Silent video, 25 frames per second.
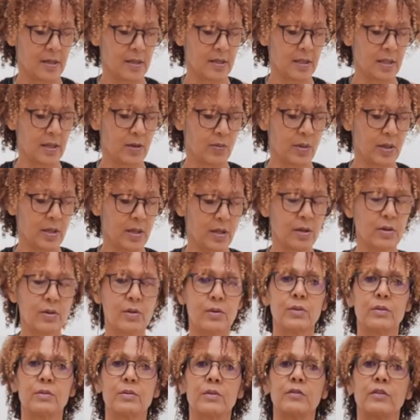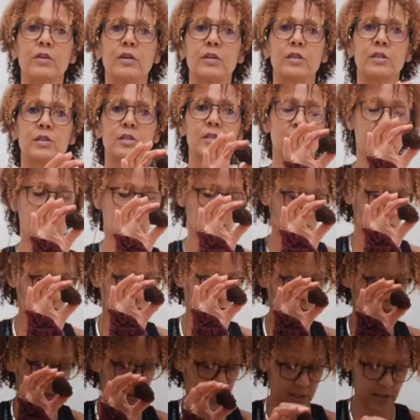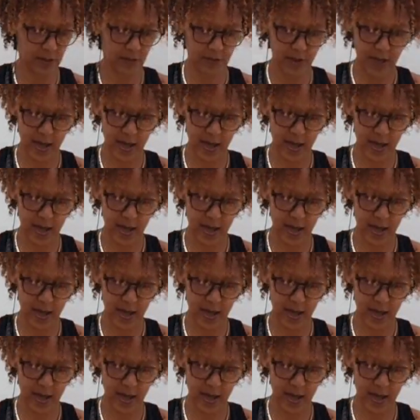There we go. We've got a small piece of